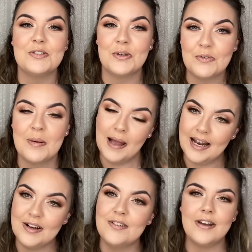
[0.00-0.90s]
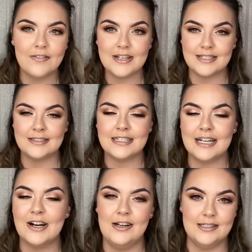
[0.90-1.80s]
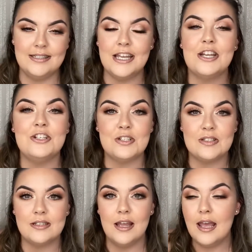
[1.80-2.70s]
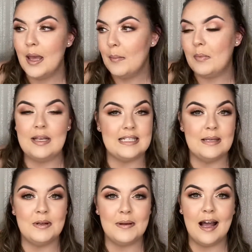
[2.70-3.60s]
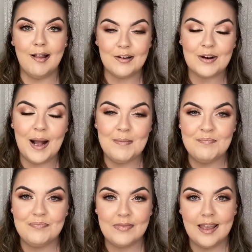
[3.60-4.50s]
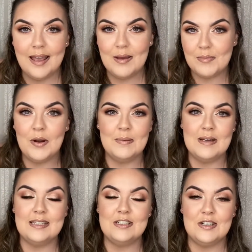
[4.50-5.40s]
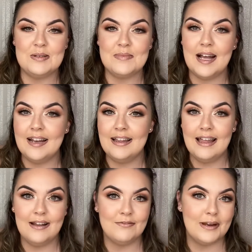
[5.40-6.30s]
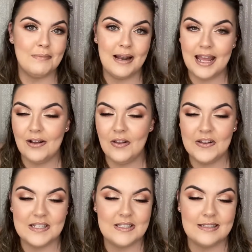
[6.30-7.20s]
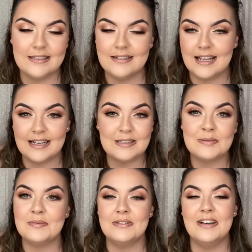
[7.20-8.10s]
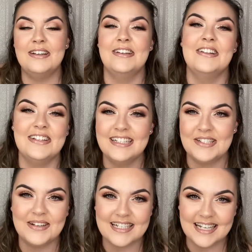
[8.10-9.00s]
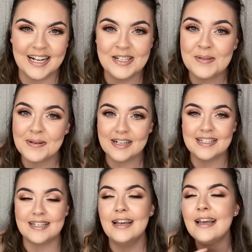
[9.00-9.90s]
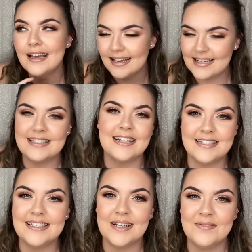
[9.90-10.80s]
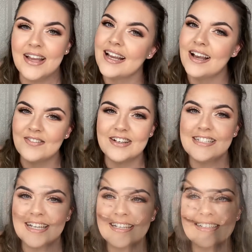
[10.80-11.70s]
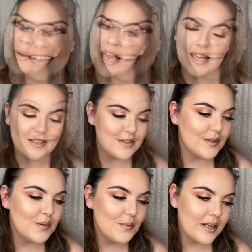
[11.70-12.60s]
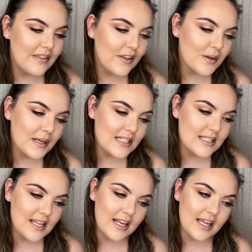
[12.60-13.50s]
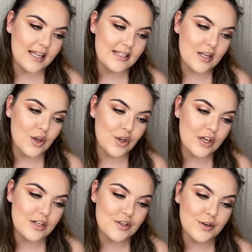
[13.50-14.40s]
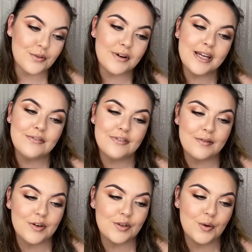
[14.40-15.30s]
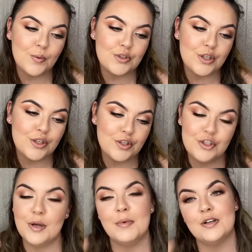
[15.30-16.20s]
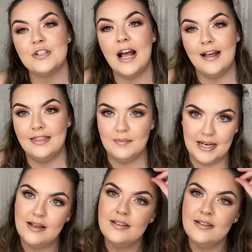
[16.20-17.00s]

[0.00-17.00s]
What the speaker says: repetitive every single year. Honestly, you could just place him in a wee hologram, put him at the judging panel and replay all his things, all his wee sounds, because he says the same thing every single year. Okay, so one of the other questions then is, who is your 3 favourite go-to YouTubers at the minute?